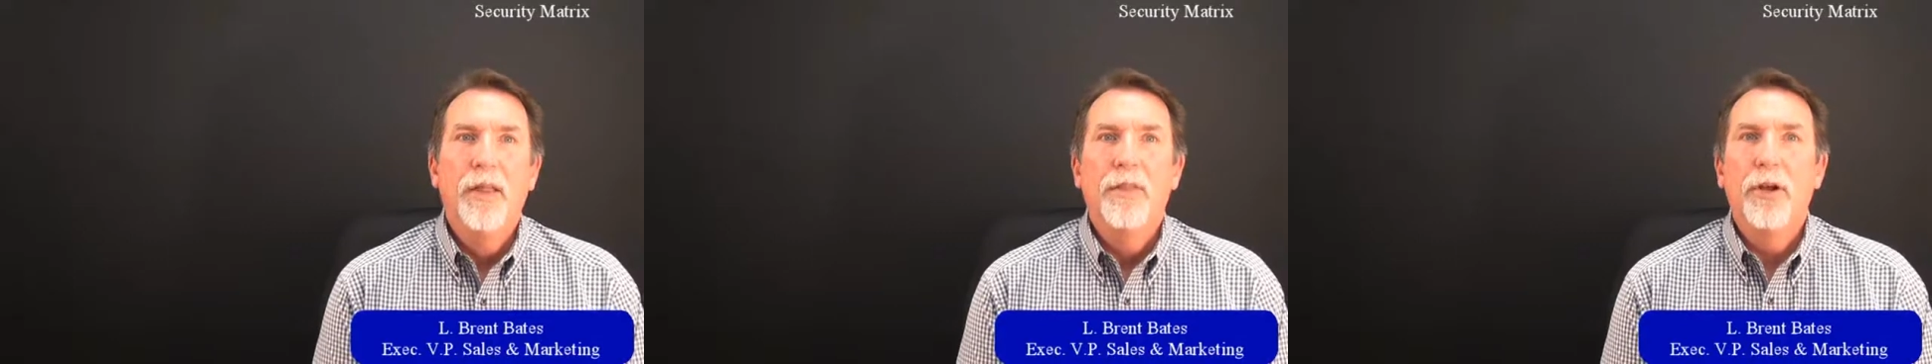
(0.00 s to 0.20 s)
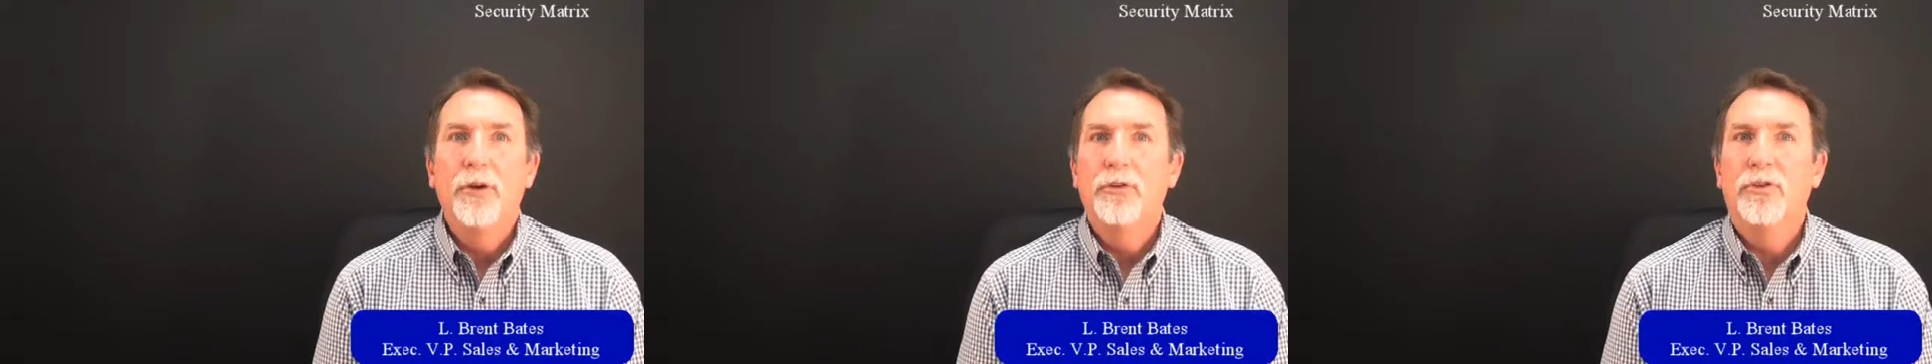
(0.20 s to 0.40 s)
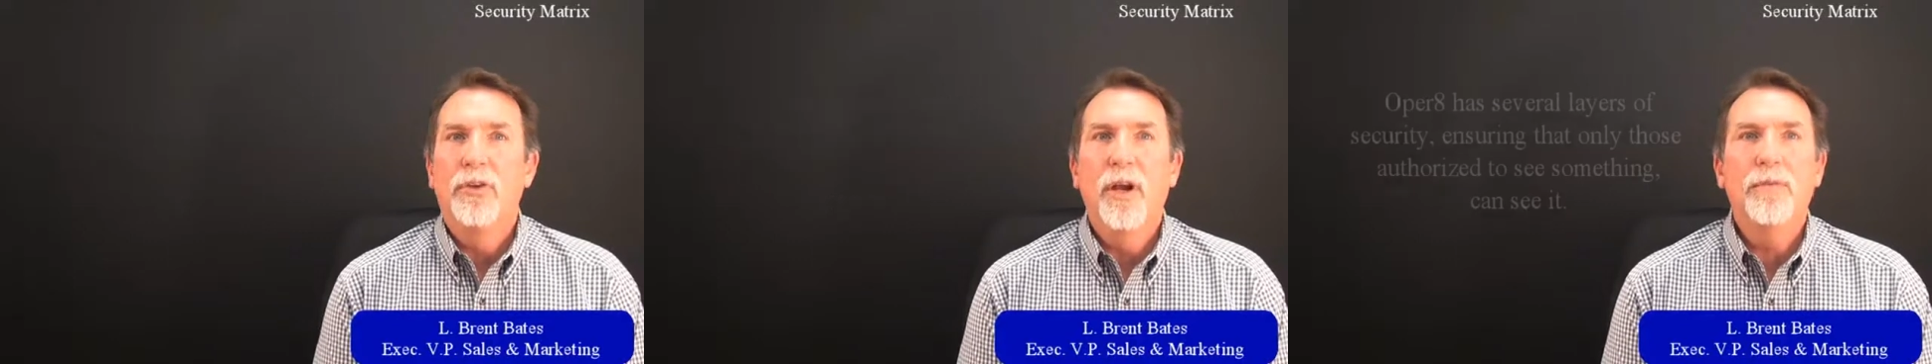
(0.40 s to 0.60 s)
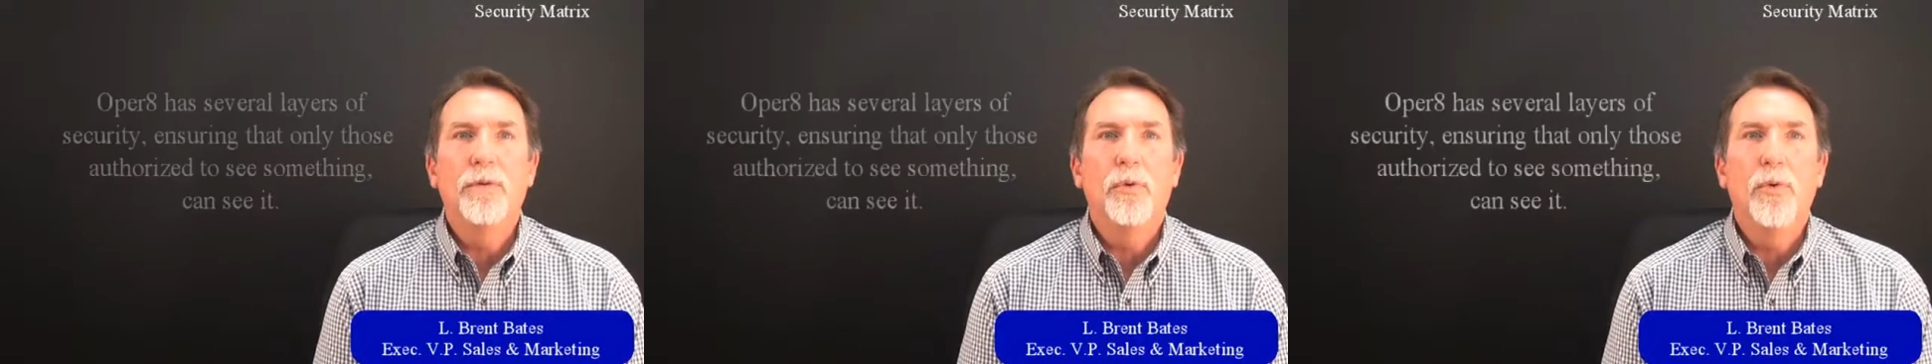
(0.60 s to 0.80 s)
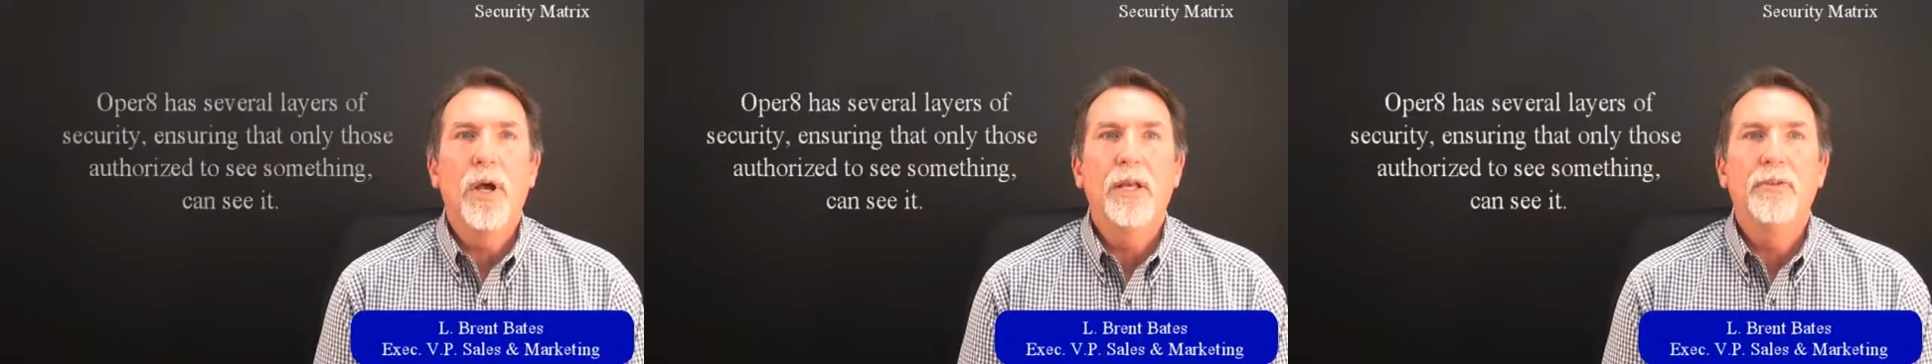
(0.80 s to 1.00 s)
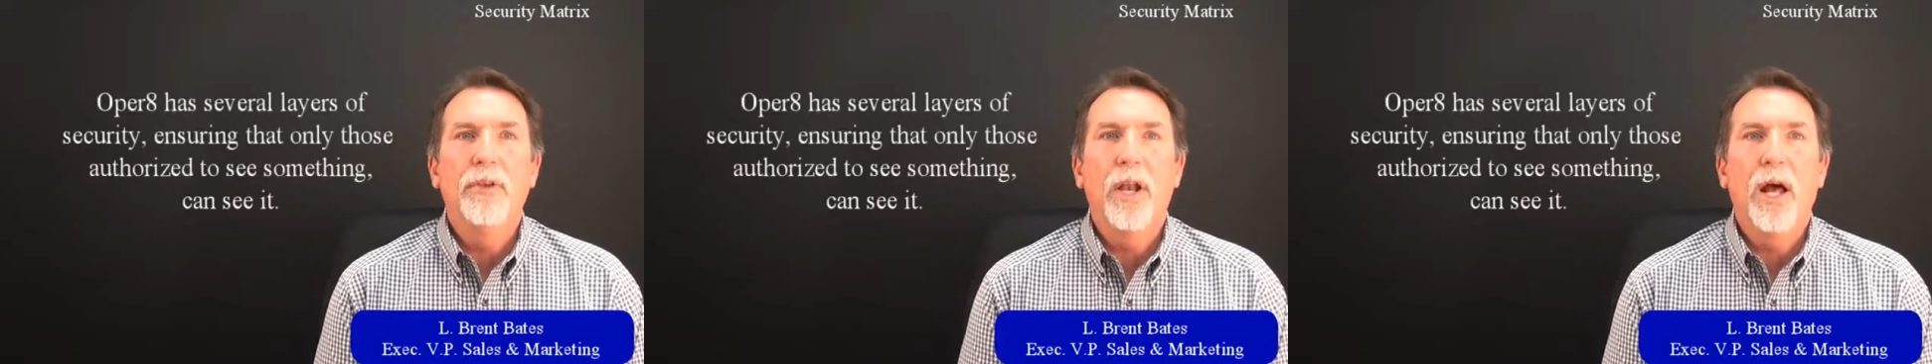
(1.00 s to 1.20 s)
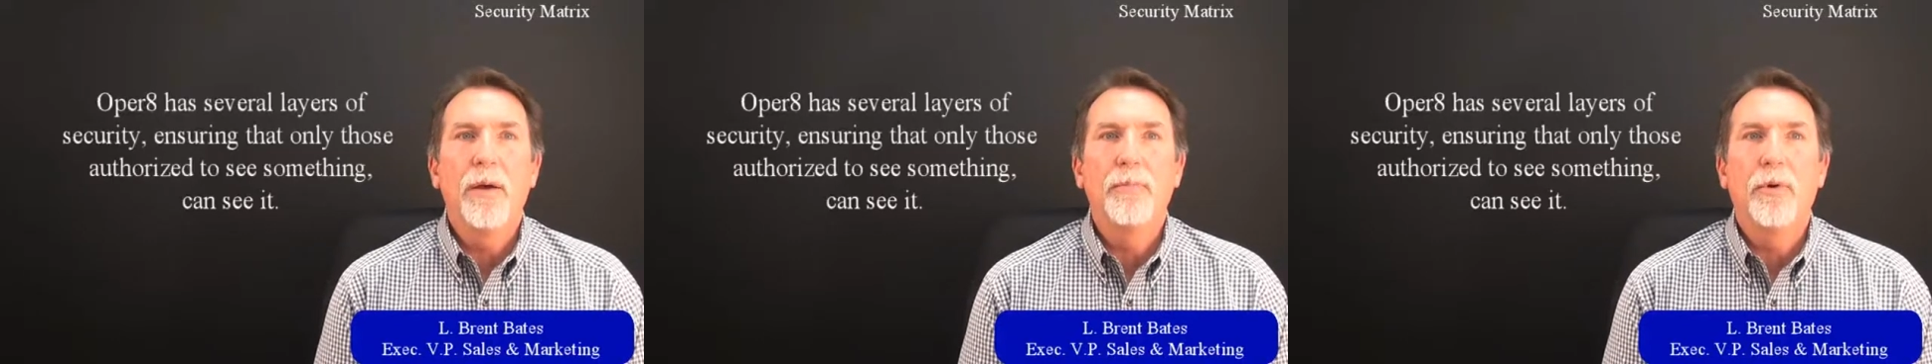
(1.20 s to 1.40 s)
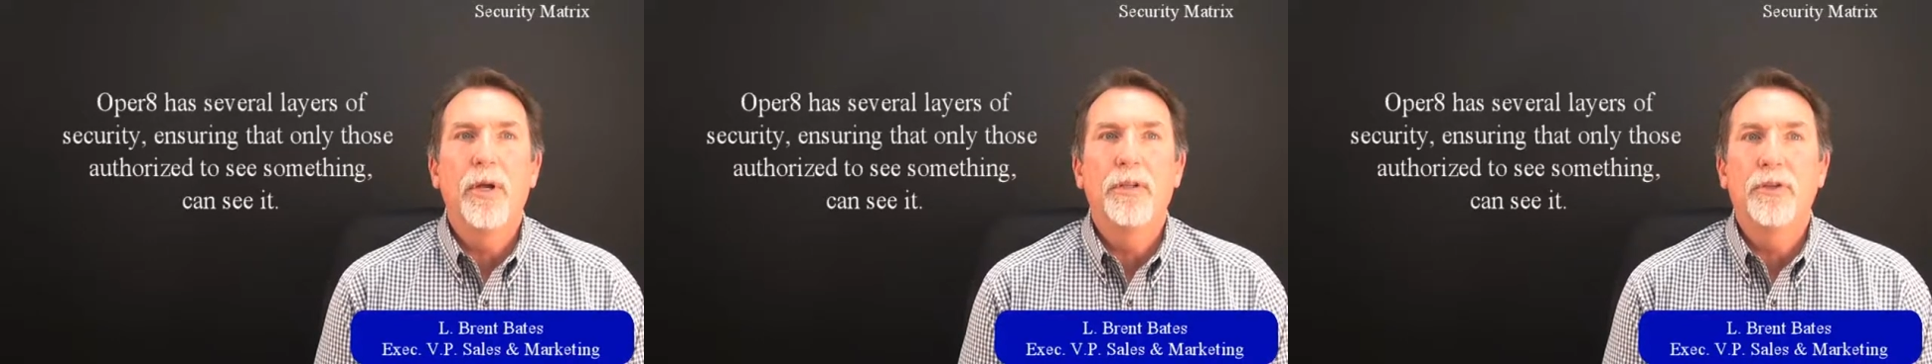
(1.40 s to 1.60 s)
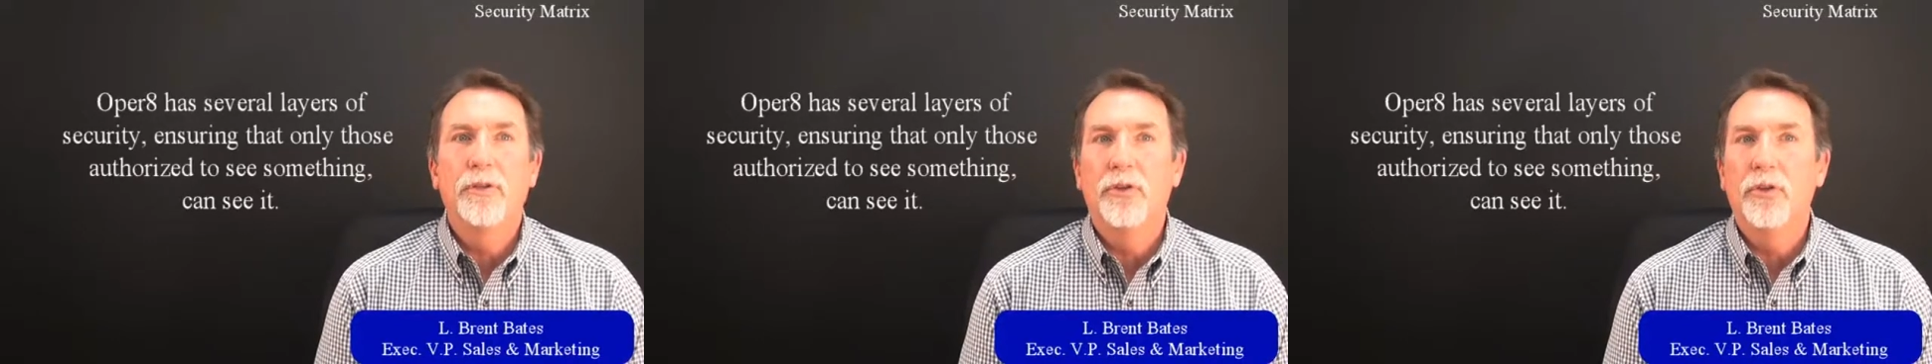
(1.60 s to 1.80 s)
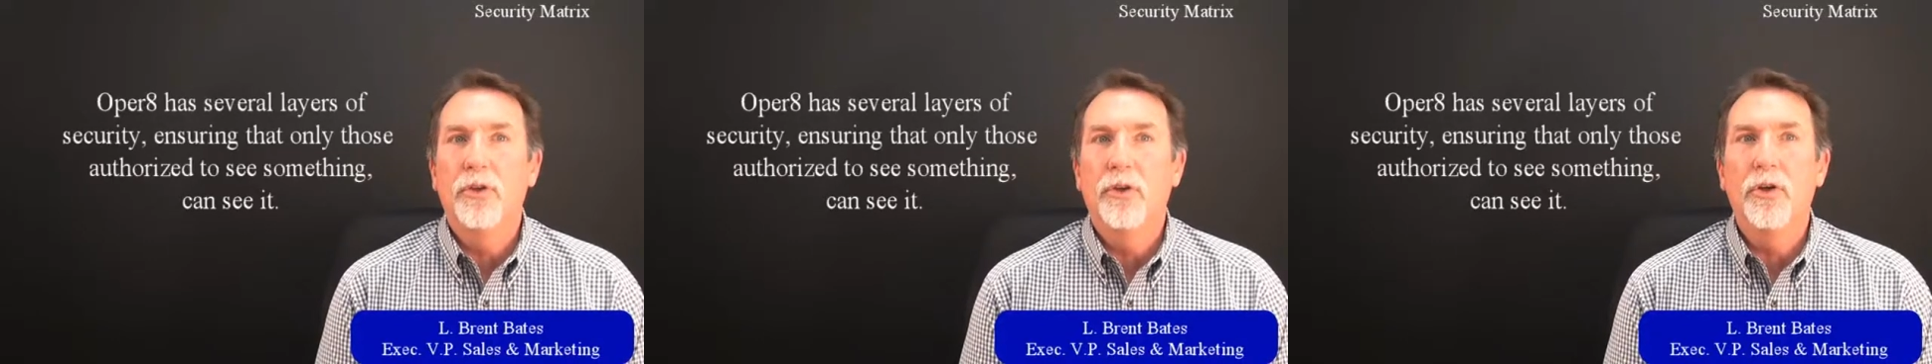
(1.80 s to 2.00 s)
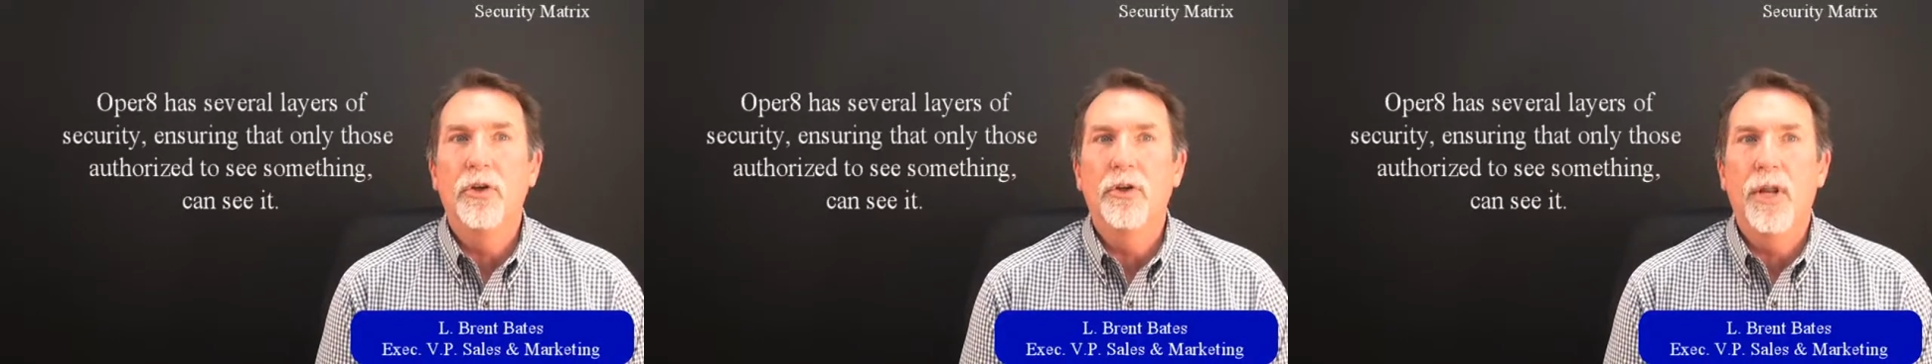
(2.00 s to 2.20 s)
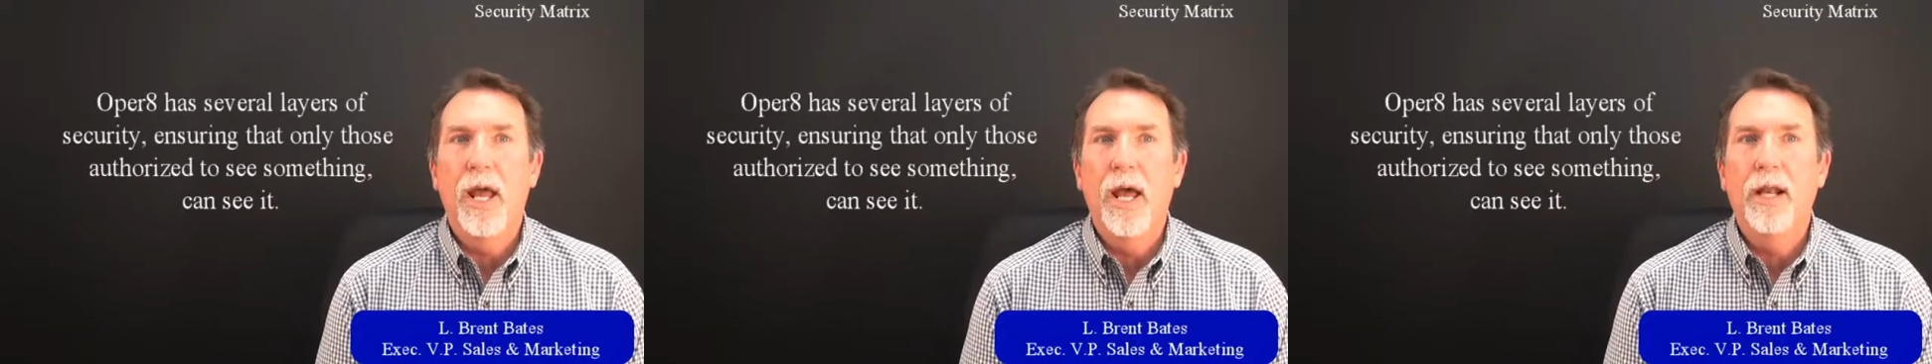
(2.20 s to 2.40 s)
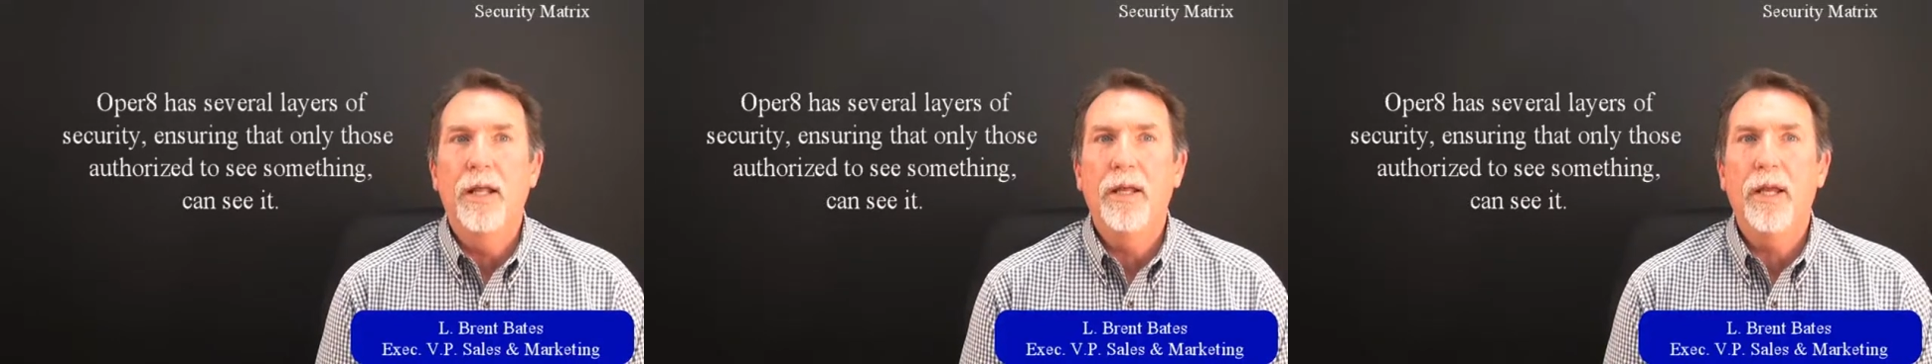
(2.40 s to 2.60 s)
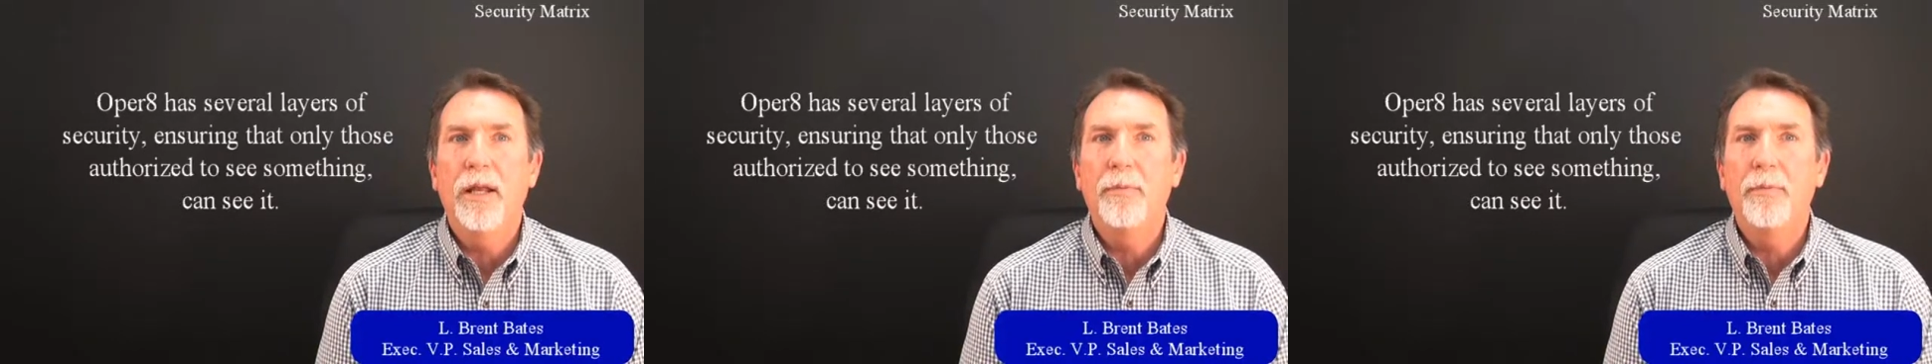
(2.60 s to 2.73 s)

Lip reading: There are several ways in Oper8 to secure data